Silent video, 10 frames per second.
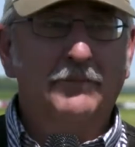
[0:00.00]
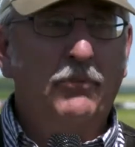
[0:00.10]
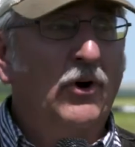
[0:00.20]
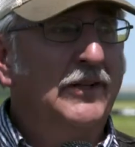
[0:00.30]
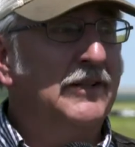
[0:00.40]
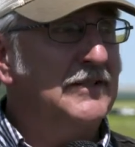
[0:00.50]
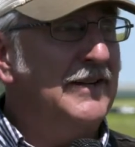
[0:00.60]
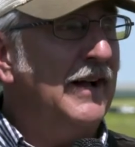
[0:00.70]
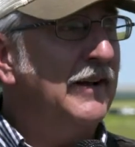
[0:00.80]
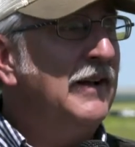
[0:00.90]
at a point that's
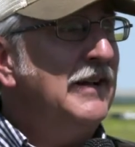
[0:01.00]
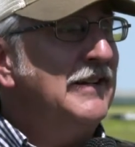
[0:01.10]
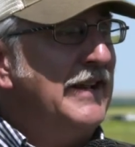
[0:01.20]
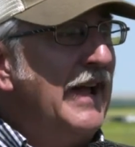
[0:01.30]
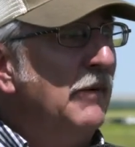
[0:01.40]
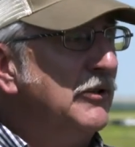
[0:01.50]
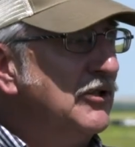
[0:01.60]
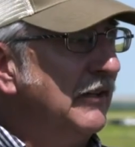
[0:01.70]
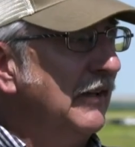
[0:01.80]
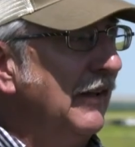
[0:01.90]
not
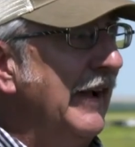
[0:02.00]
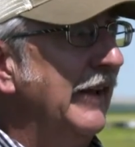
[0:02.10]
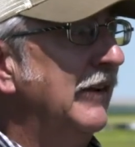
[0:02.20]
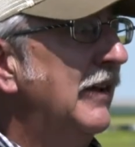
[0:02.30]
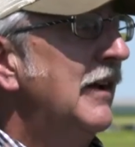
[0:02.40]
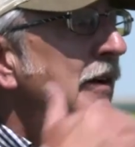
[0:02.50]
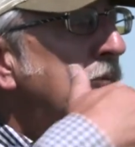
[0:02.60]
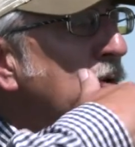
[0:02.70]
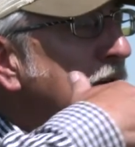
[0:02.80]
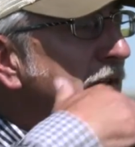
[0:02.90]
damaging the land and
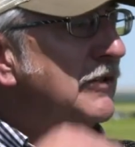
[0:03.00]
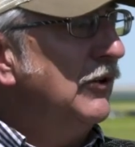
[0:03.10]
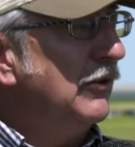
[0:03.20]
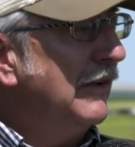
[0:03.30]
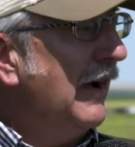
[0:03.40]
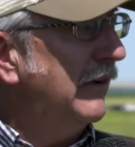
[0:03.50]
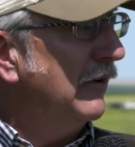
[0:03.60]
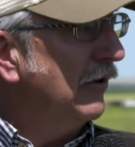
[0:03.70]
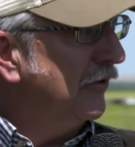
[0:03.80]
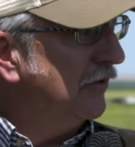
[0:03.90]
putting silt, you
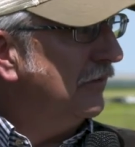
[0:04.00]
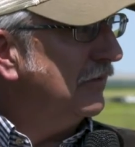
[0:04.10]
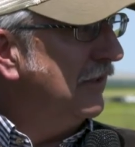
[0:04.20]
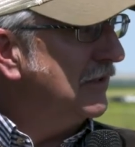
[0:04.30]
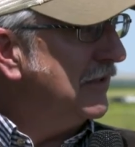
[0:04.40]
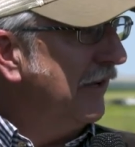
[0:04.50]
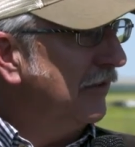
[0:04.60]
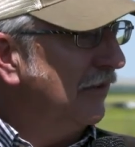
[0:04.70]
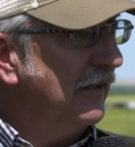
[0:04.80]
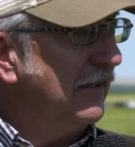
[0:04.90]
know, and
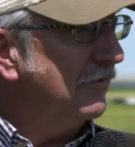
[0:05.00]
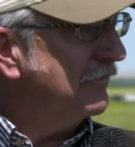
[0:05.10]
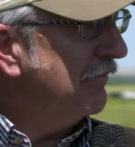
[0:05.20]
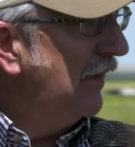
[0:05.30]
sand to leave.